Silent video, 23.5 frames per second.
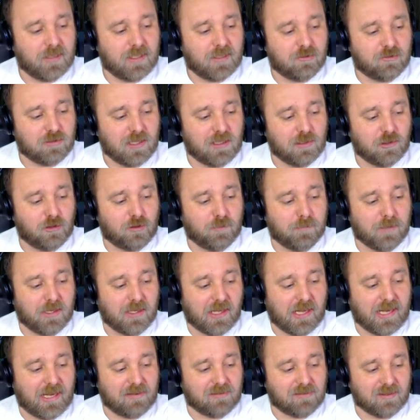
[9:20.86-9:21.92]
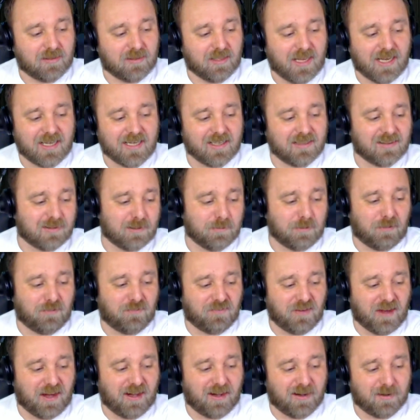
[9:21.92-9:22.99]
So I learnt my lesson. And to be
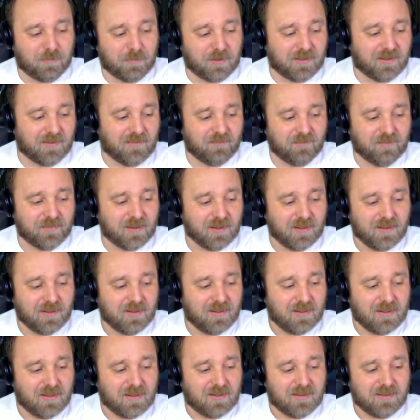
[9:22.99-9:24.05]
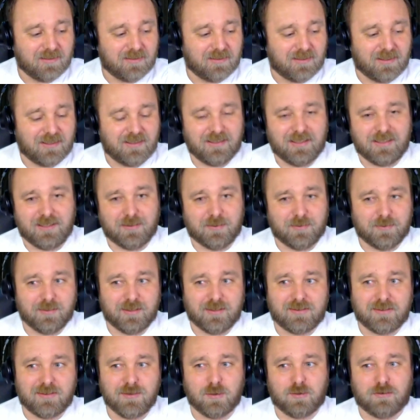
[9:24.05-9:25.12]
fair, I mean, you know,
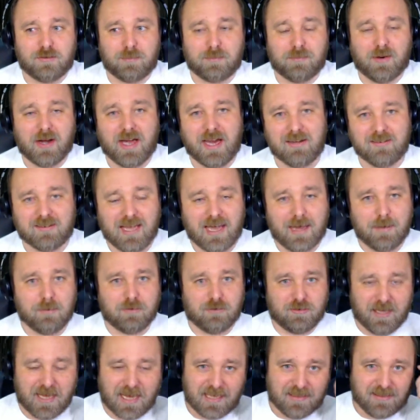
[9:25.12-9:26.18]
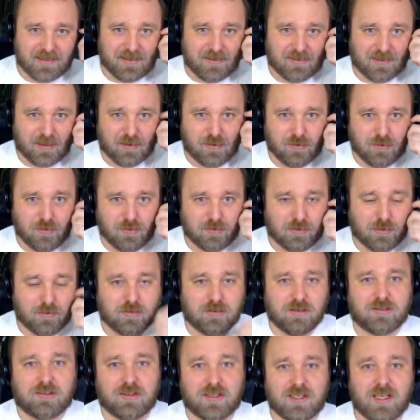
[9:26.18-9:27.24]
it's no surprise that Amazon had these issues. It was
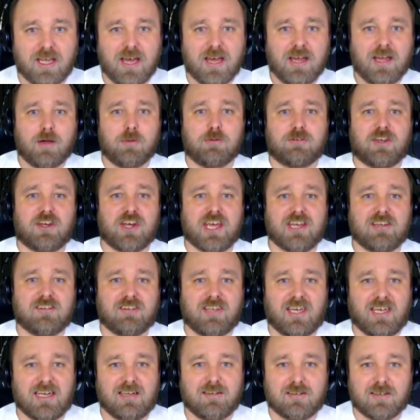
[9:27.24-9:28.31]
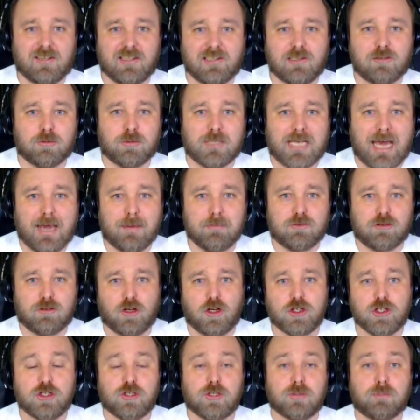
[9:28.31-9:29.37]
just it was a nice case, at least with
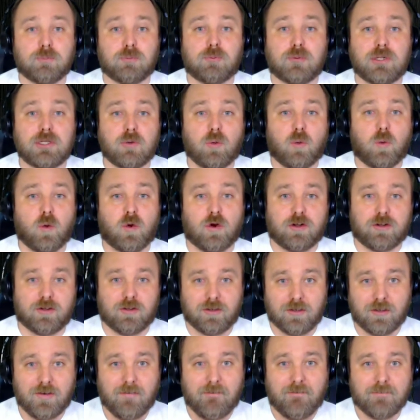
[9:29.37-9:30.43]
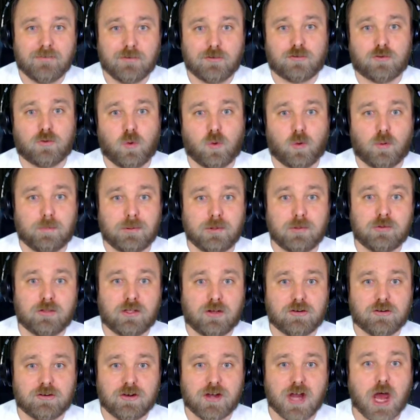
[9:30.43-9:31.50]
Amazon, you could pre-order the Scorpio
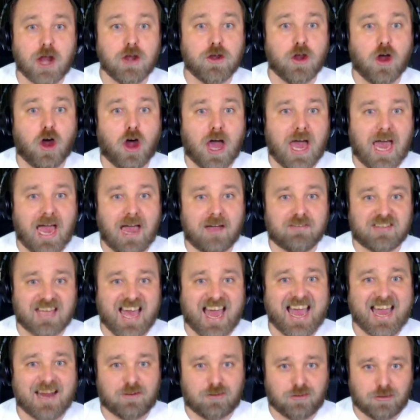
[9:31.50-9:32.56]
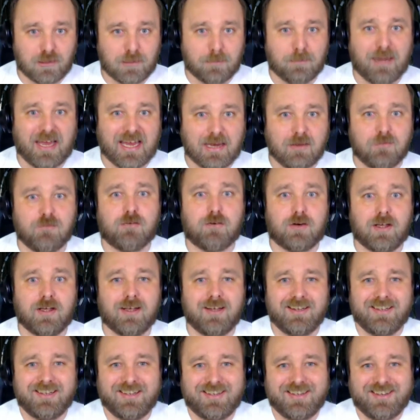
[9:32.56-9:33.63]
edition and not have to actually pay for it
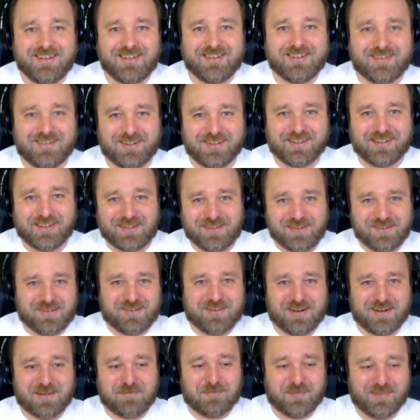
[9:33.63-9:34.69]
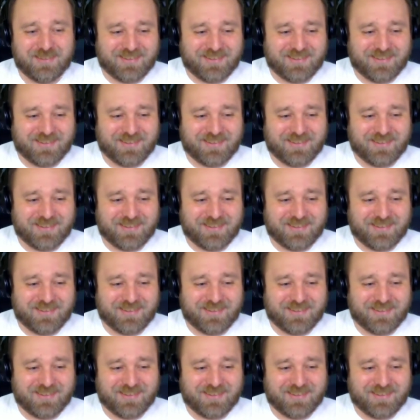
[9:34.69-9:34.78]
until it shipped.